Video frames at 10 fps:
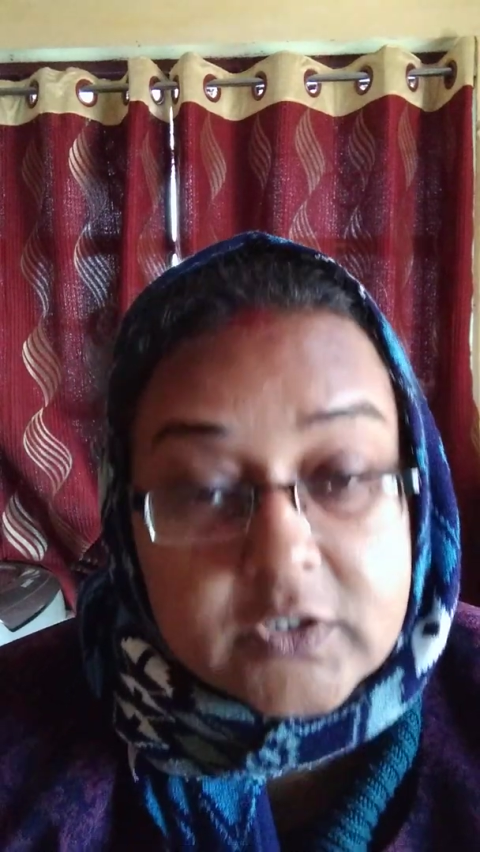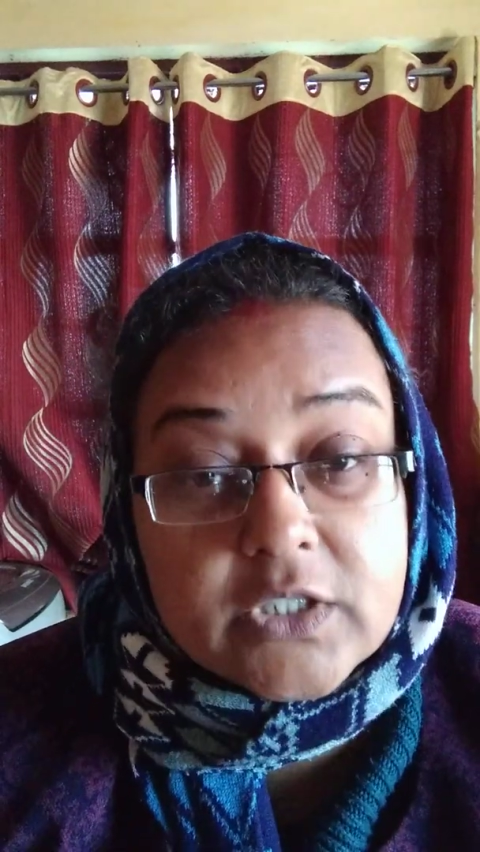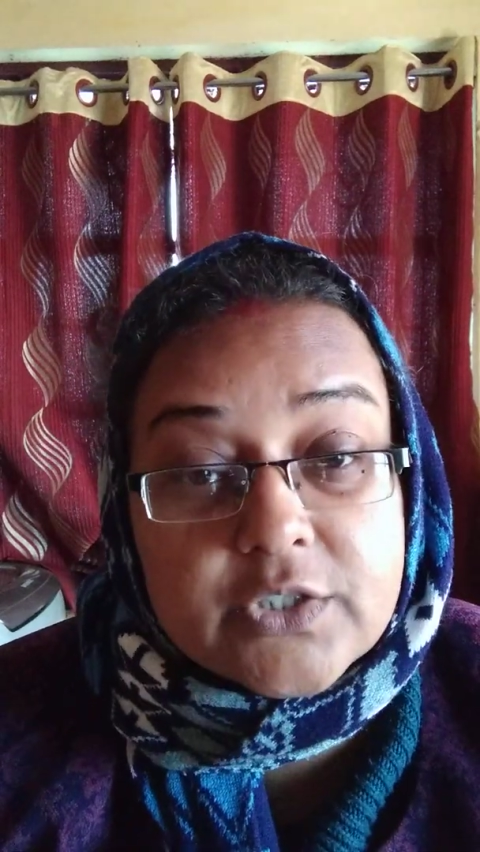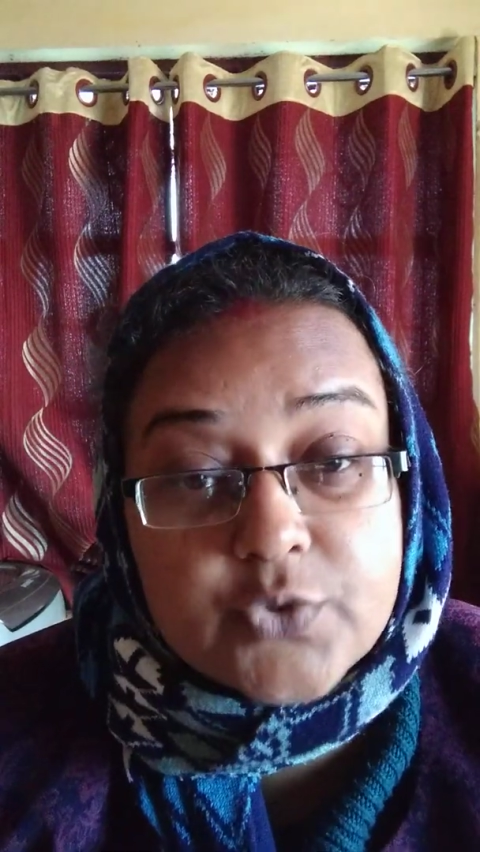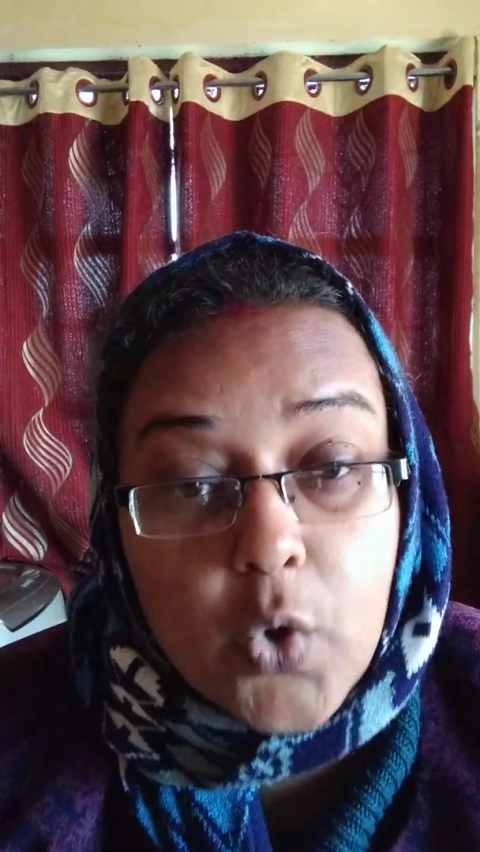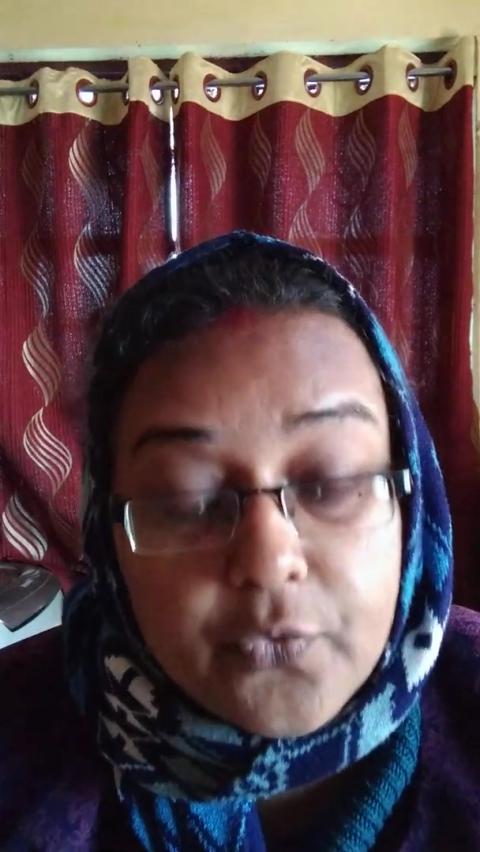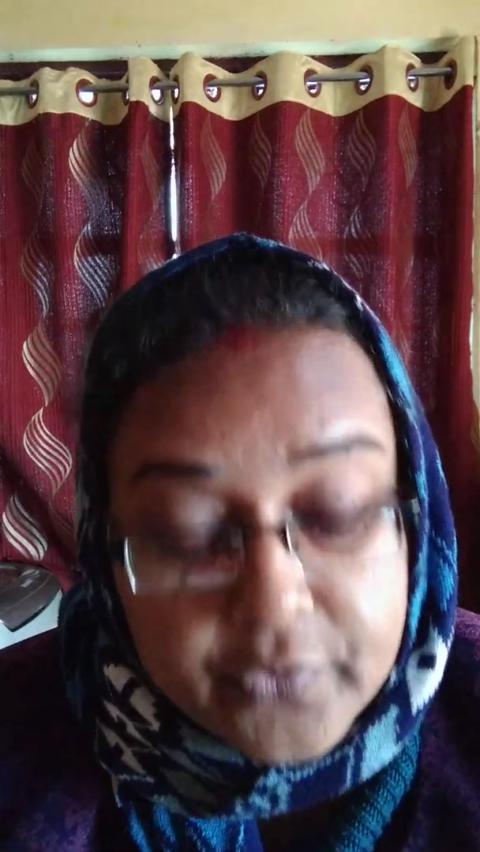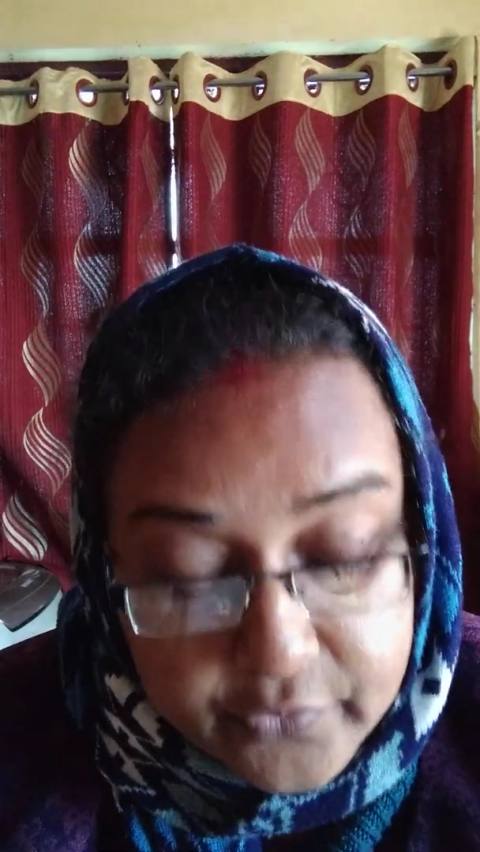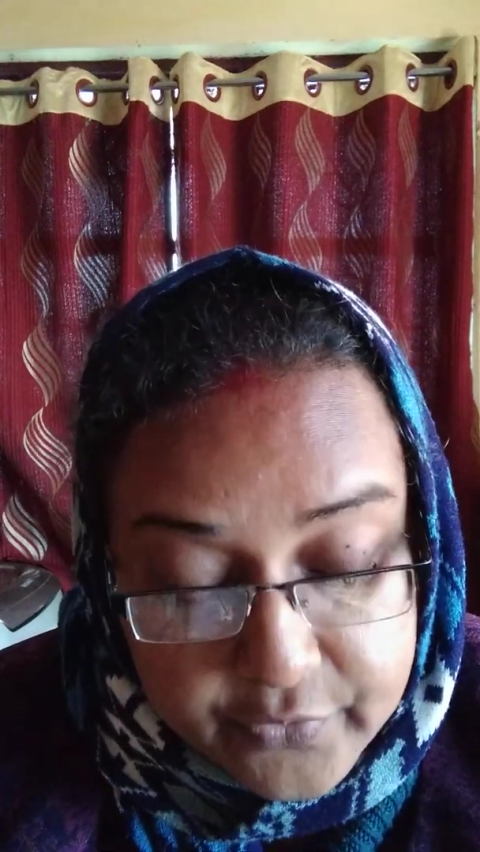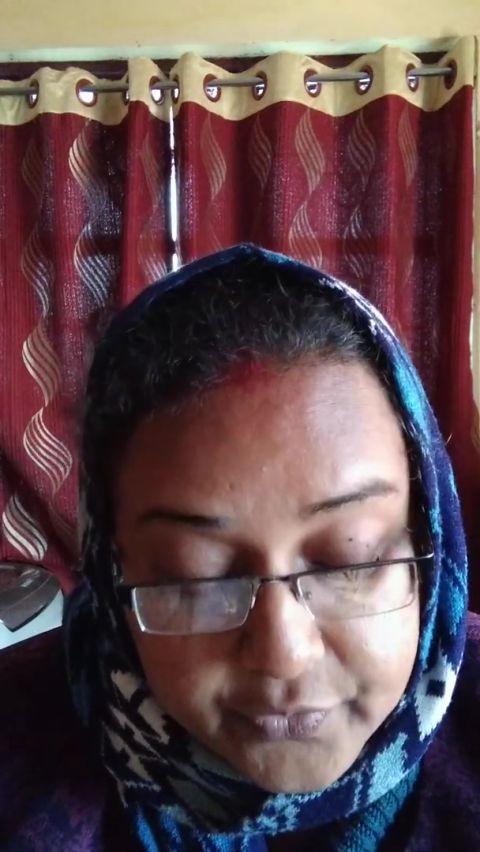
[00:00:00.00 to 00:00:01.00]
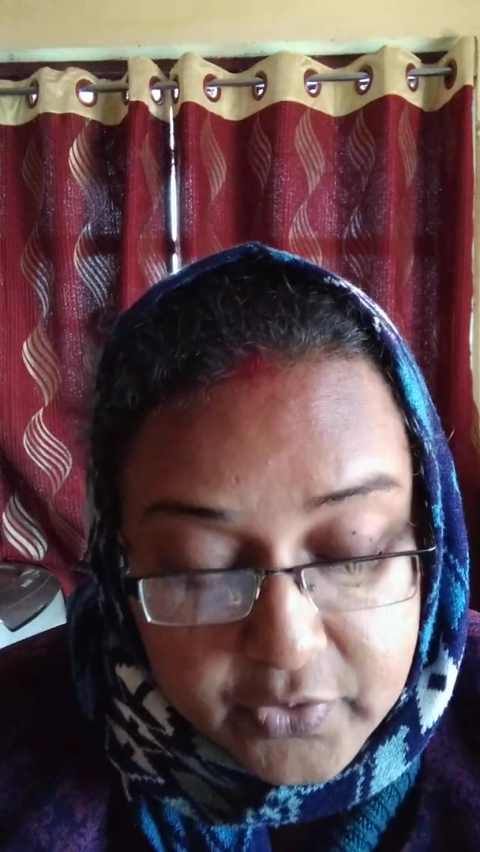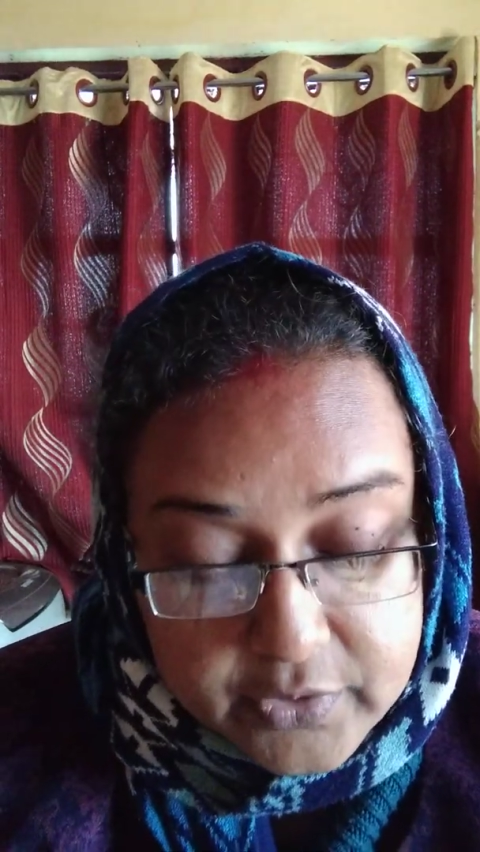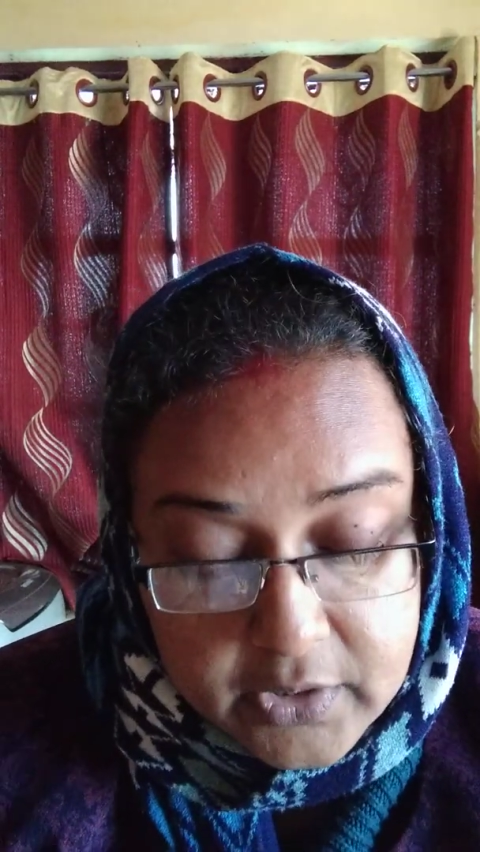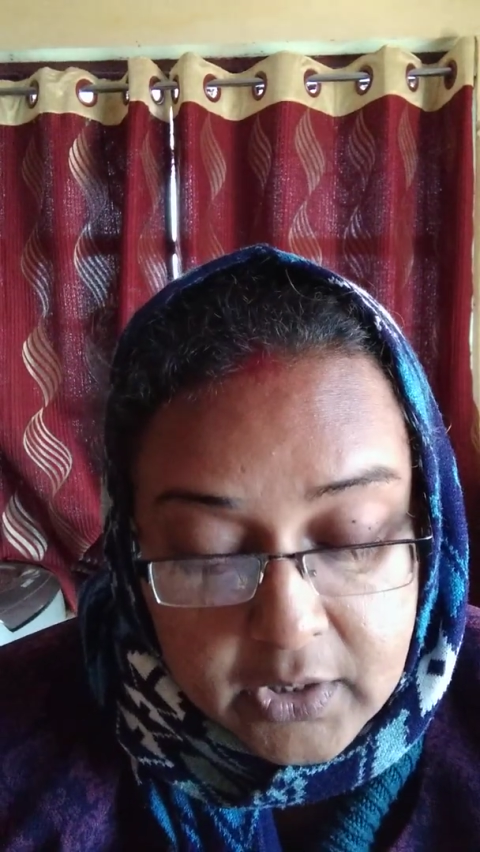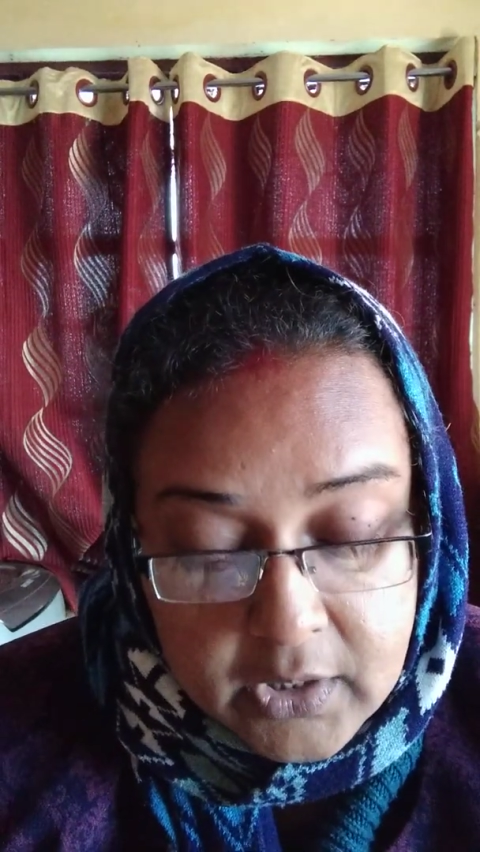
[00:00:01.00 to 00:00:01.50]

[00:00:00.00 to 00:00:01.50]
is often referred